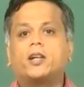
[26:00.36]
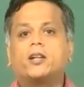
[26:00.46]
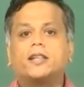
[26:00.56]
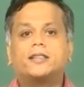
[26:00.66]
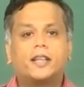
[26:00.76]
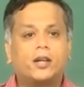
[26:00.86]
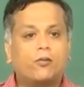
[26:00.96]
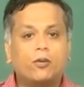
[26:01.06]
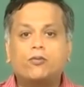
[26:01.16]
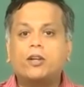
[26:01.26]
let us say a
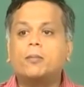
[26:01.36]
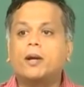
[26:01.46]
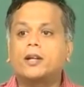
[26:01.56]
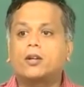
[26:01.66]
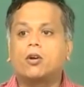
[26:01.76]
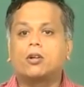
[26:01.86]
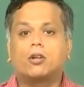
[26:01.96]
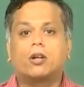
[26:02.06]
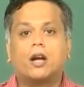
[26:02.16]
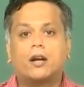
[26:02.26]
50 micron
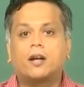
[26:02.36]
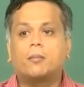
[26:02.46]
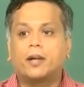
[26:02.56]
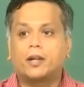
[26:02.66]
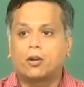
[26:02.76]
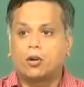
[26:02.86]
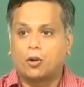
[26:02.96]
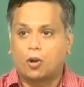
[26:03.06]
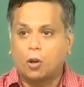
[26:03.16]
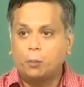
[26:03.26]
or a 100
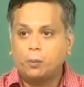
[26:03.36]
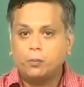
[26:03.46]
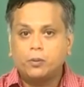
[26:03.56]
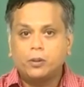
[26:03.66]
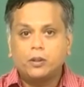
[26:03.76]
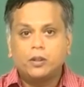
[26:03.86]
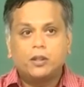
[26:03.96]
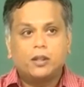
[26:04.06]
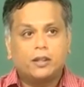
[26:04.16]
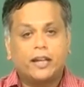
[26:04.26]
micron drop,
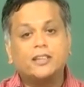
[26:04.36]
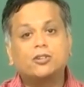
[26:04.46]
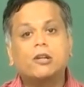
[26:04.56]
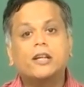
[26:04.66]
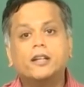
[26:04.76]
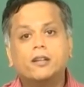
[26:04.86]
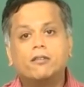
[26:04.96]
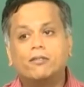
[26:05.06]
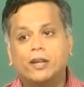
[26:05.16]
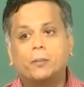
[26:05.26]
gasoline
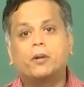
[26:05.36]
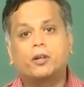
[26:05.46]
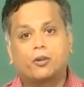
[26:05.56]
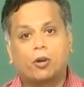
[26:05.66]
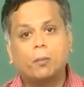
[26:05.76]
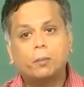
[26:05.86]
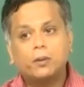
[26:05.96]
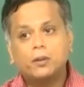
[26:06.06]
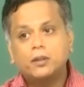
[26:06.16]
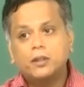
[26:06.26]
vapor drop
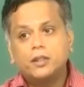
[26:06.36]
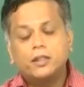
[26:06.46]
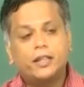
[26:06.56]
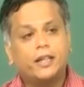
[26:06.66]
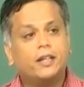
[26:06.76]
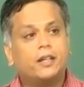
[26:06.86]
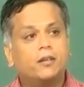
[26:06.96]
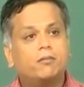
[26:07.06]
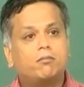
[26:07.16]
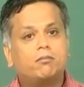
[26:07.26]
in
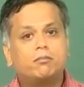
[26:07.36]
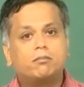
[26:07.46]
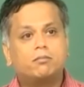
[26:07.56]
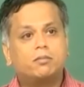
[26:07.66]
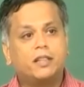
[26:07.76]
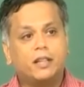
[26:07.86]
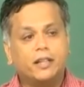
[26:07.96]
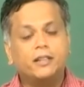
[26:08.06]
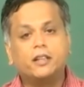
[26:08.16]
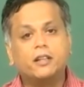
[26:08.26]
an
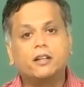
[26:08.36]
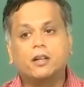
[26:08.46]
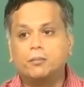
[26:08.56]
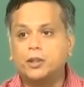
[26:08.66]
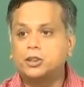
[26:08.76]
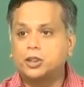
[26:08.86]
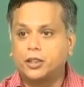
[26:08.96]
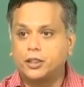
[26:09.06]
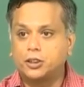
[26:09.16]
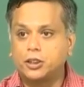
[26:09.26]
internal combustion
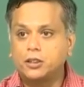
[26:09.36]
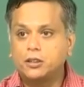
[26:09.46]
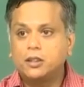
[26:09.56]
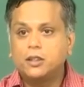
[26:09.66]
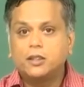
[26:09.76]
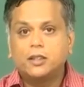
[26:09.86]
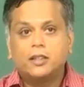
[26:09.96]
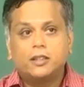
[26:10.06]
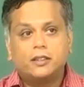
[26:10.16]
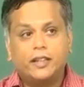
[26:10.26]
engine,
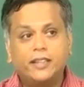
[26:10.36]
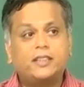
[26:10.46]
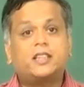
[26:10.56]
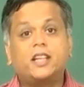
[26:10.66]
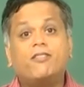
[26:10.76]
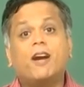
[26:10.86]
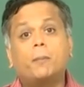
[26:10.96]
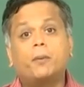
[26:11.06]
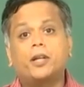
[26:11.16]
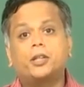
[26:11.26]
its
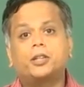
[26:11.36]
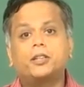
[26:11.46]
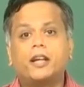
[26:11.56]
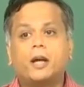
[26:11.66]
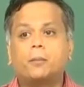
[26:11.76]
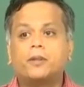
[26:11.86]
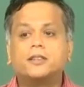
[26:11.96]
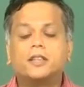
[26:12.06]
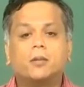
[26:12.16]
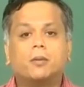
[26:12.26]
evaporation
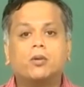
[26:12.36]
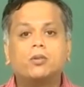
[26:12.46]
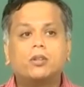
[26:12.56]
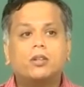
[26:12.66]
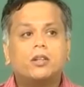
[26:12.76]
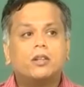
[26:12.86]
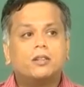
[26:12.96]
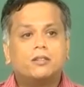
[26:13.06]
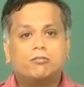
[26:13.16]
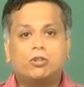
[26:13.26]
happens in about
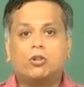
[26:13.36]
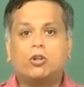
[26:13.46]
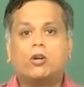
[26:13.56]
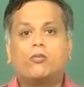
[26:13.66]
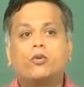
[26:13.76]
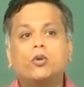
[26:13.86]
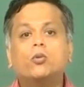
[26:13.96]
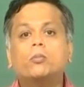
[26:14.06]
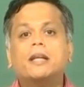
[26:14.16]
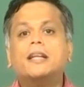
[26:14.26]
a few
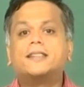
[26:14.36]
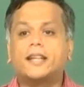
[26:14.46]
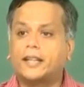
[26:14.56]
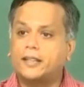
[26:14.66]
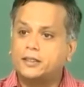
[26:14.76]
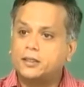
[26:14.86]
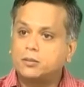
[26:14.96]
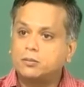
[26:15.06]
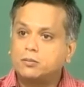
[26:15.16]
milliseconds,